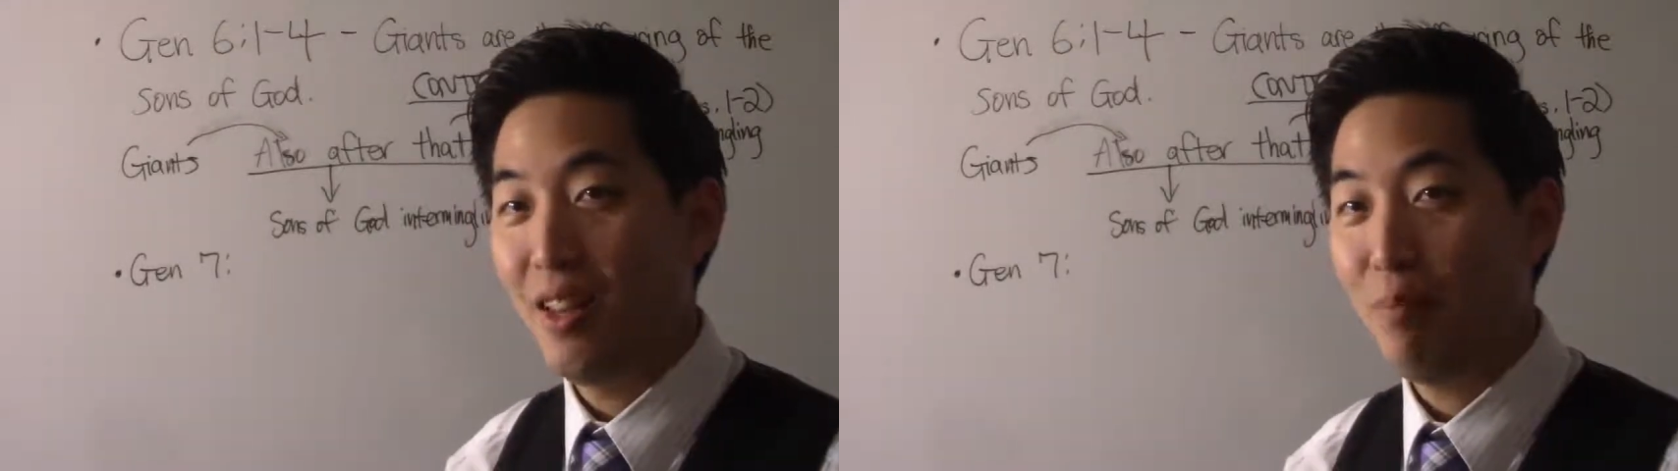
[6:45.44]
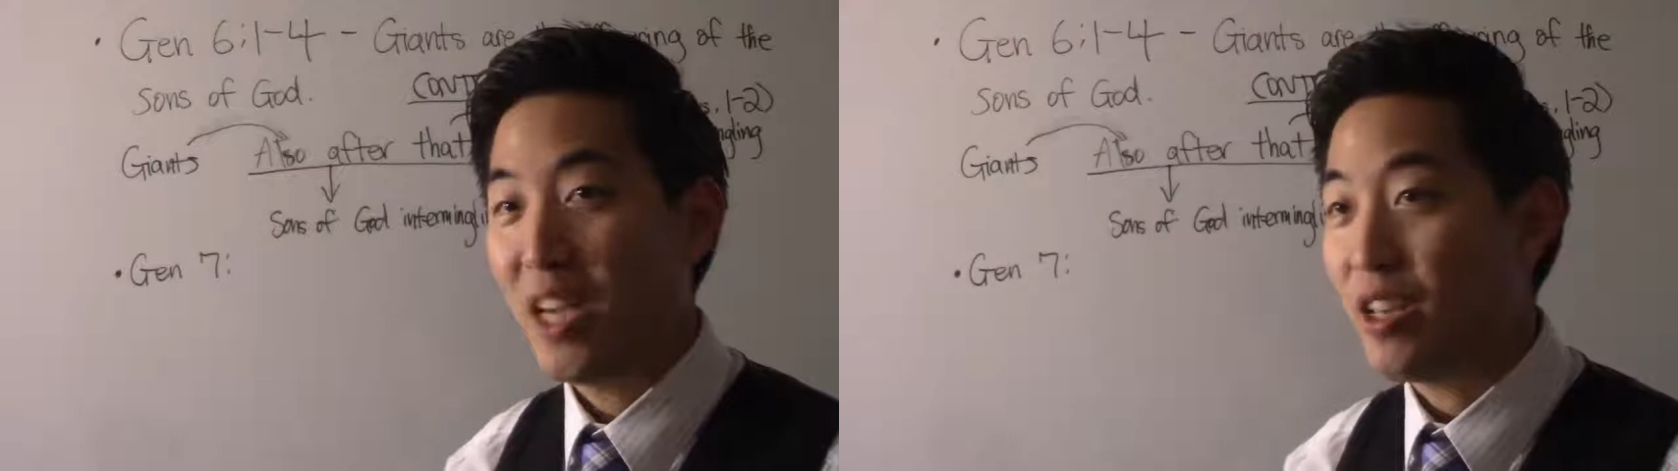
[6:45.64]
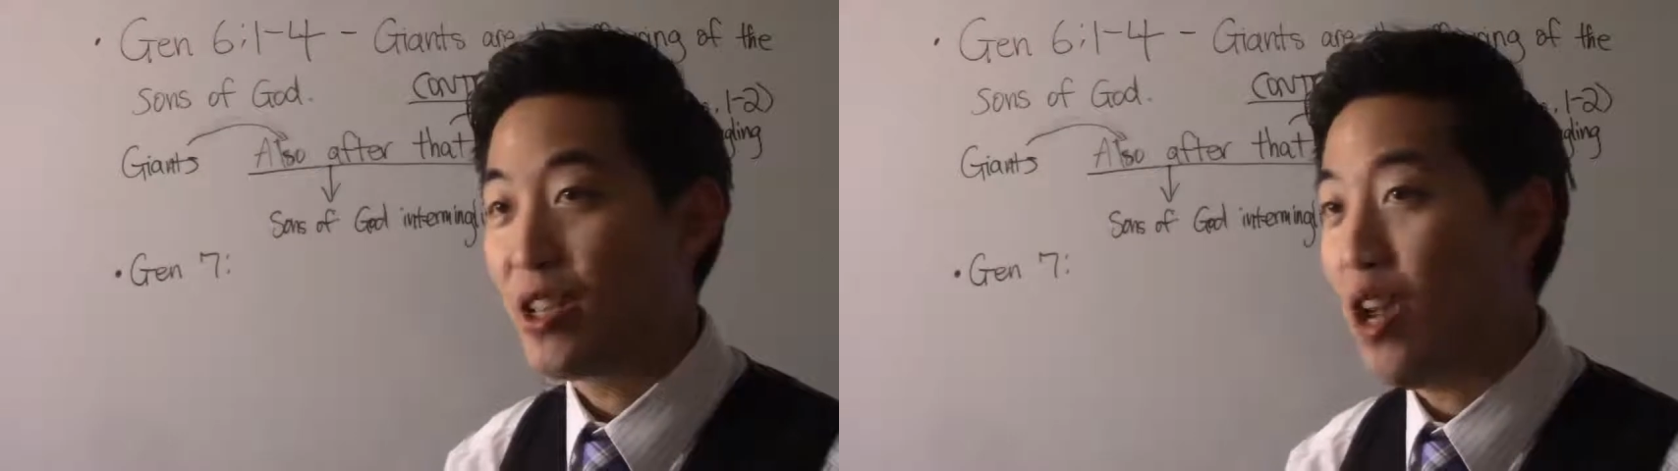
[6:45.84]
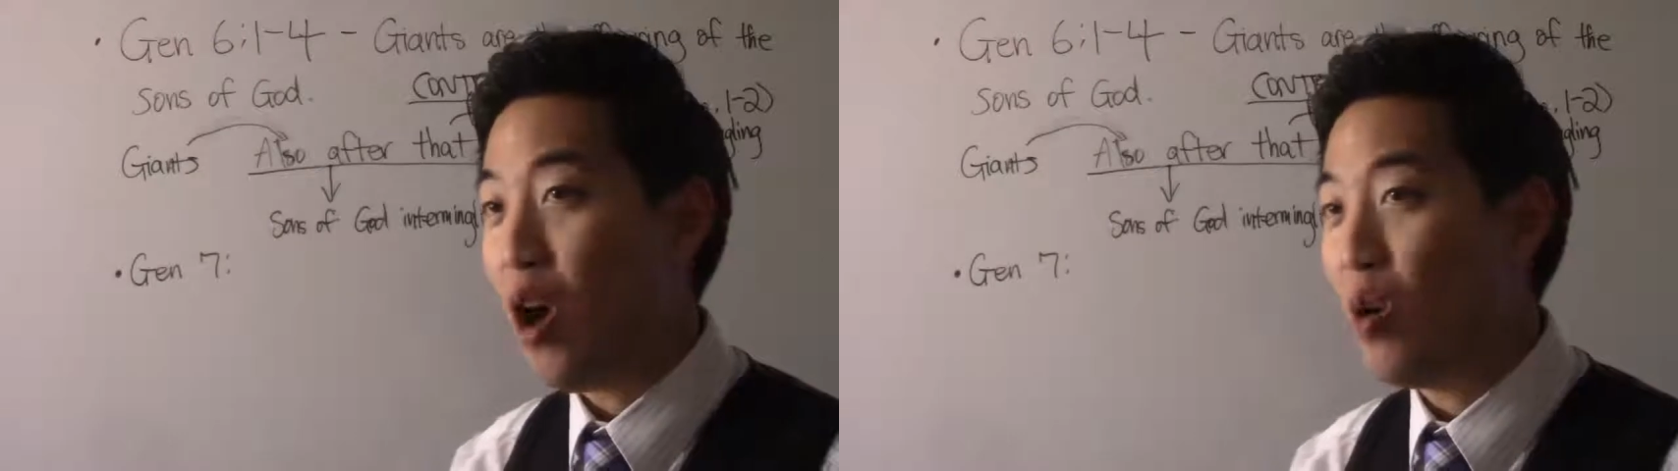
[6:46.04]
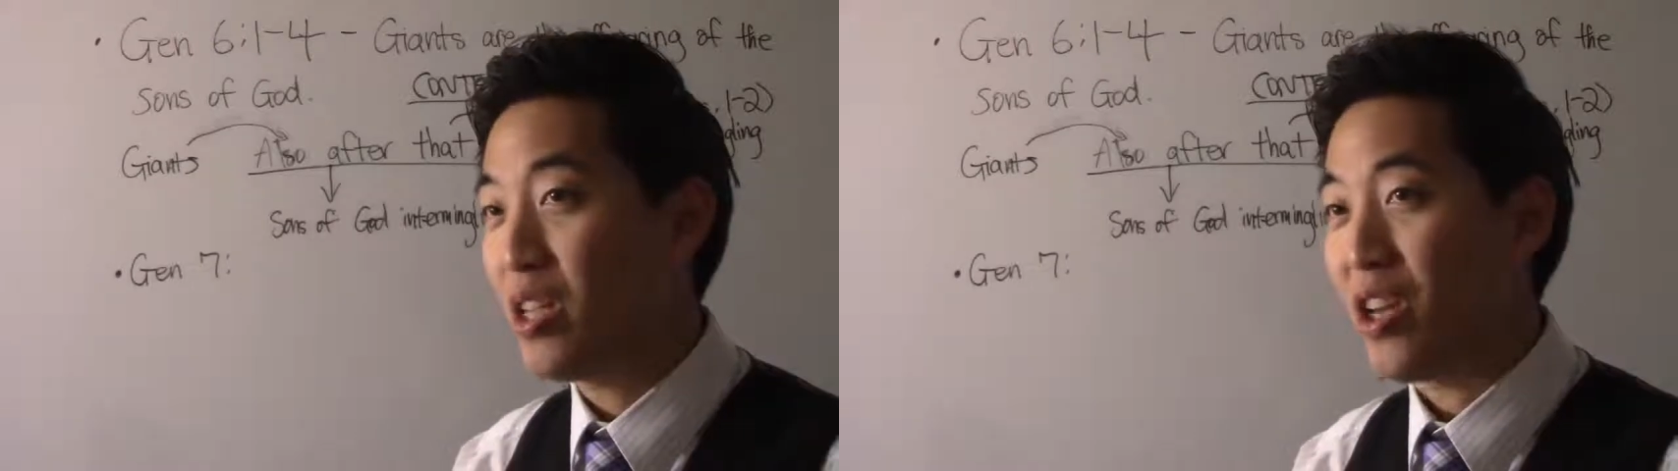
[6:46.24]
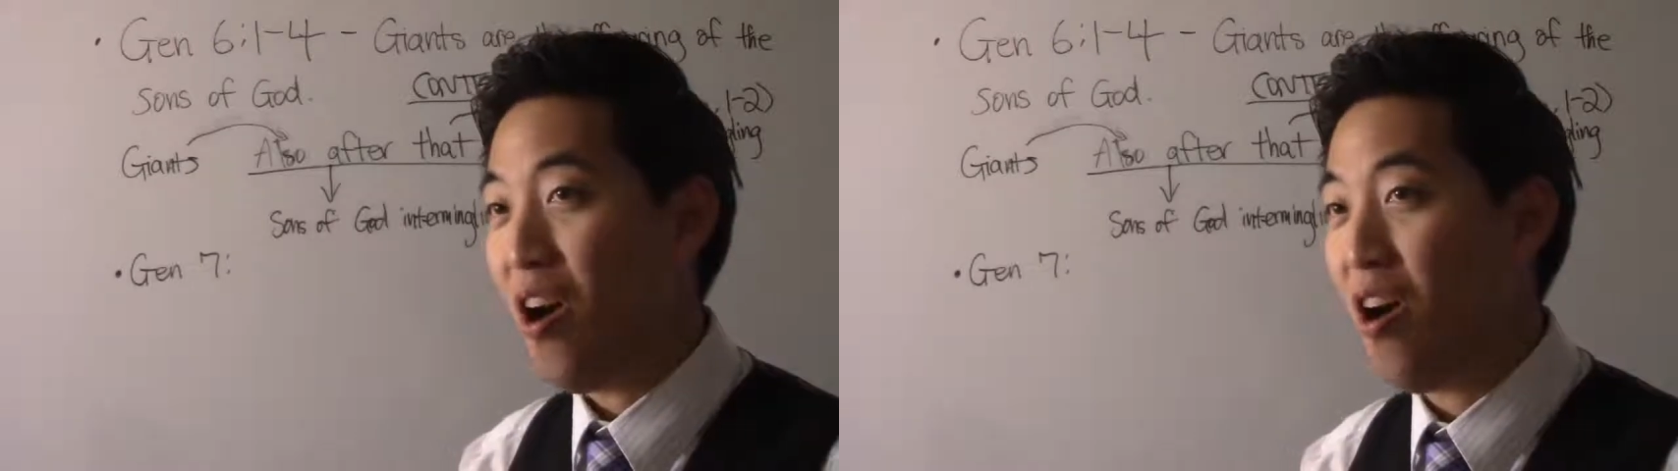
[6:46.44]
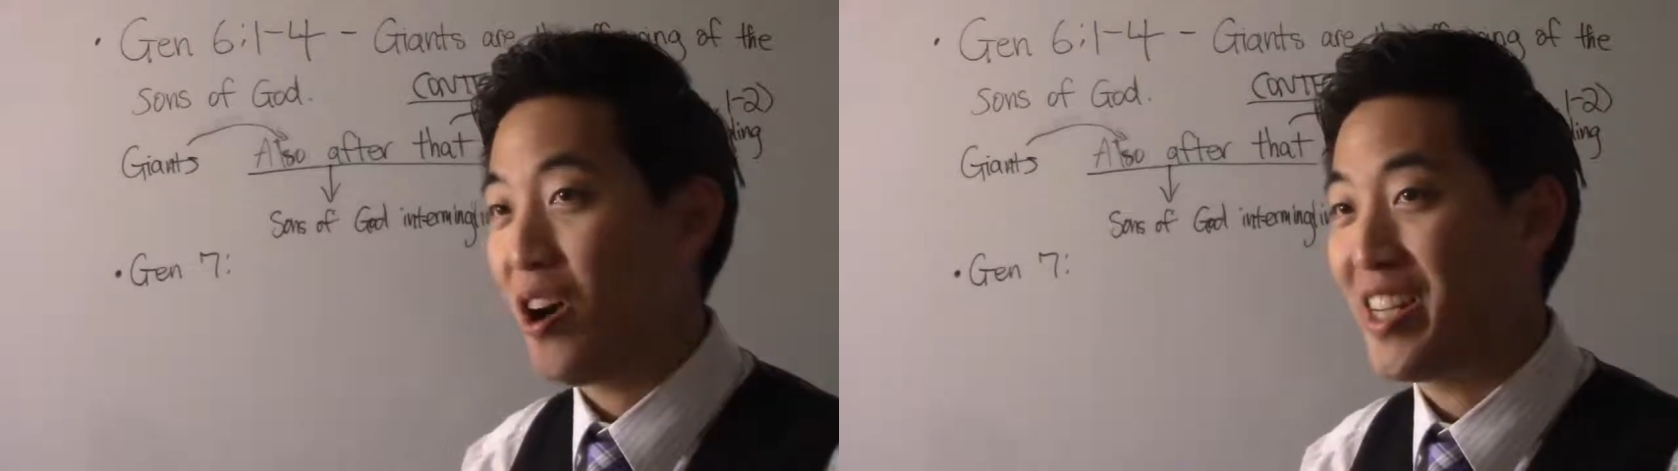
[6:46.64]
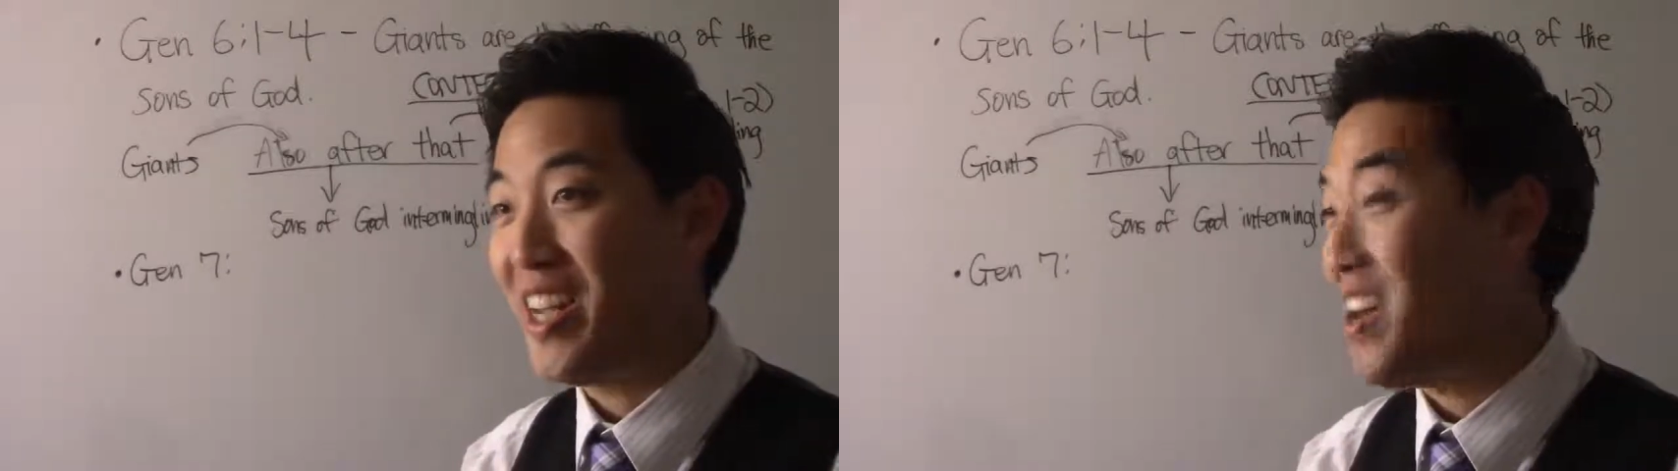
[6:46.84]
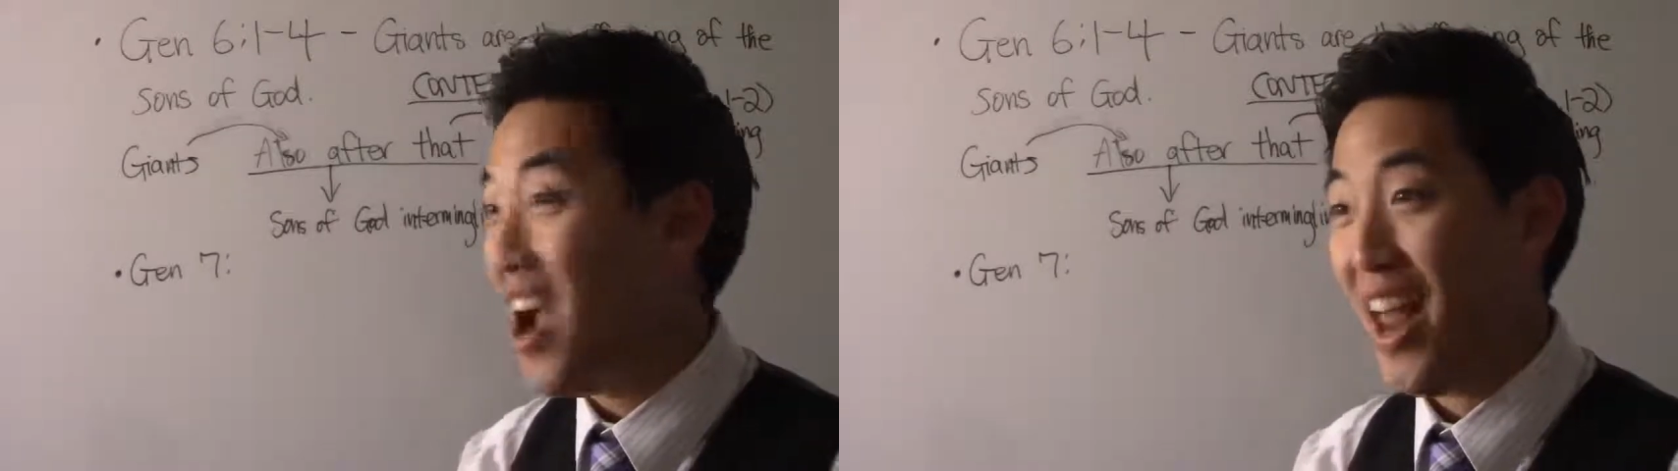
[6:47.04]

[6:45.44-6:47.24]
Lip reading: Because Noah's Ark did not